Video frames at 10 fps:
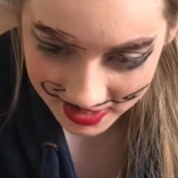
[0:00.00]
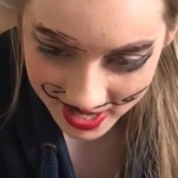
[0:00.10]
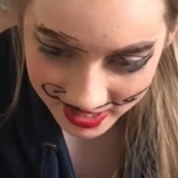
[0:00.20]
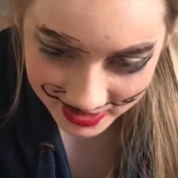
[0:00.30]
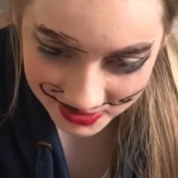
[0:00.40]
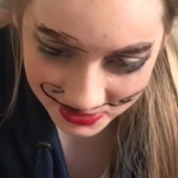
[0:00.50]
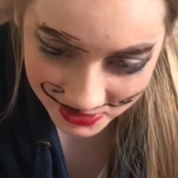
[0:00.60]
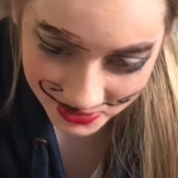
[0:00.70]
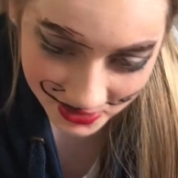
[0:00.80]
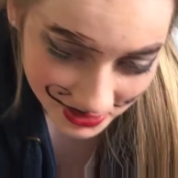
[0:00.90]
And I'm
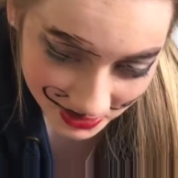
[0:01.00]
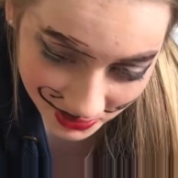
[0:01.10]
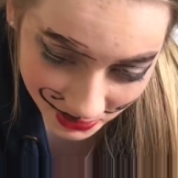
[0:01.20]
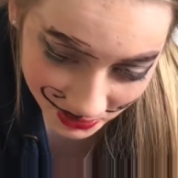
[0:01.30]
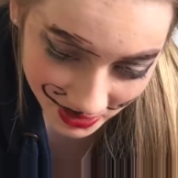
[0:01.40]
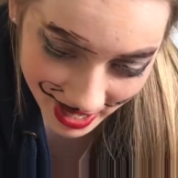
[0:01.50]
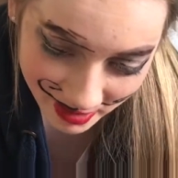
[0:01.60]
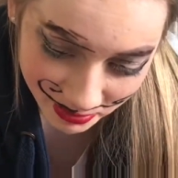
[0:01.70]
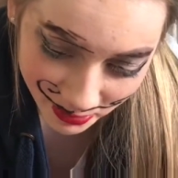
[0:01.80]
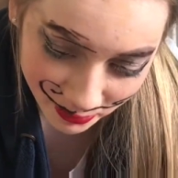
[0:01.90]
just going to
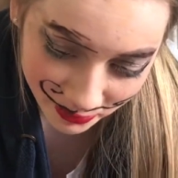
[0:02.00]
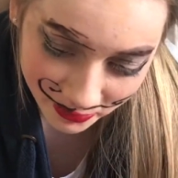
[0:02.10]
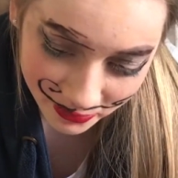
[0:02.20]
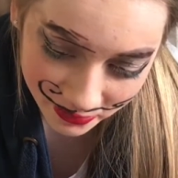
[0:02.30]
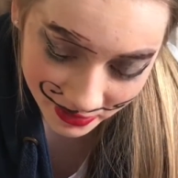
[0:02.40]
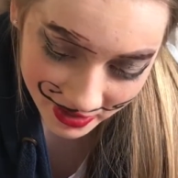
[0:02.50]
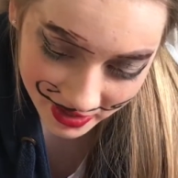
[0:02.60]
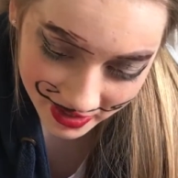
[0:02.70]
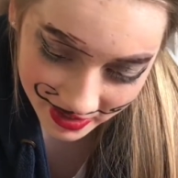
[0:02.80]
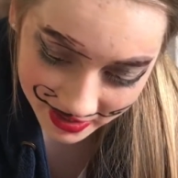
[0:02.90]
grab
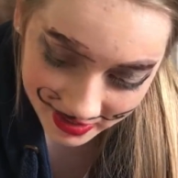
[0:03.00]
the...